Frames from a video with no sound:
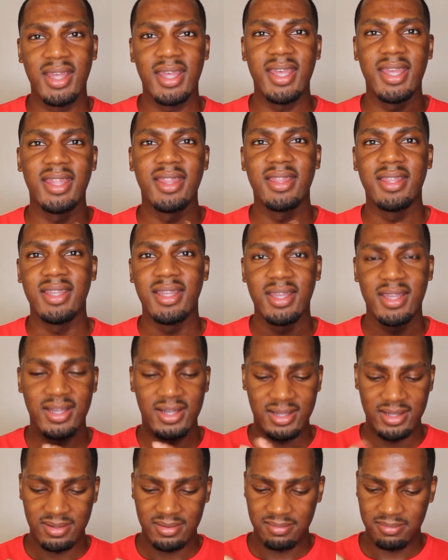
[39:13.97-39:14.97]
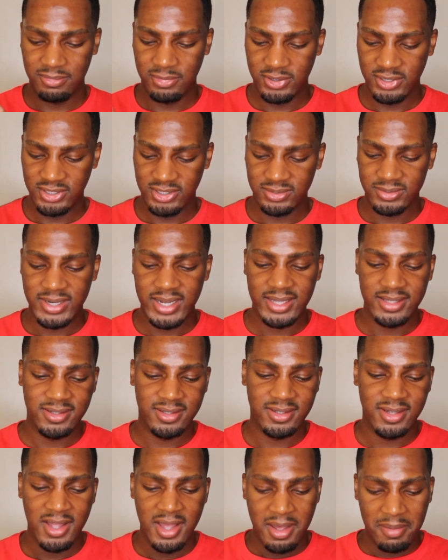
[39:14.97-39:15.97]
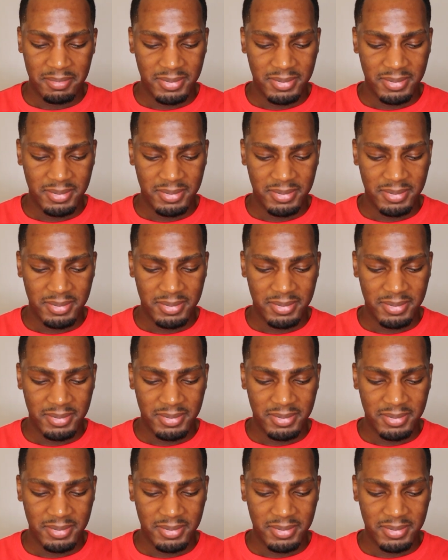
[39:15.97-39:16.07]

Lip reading: in the moisturizer.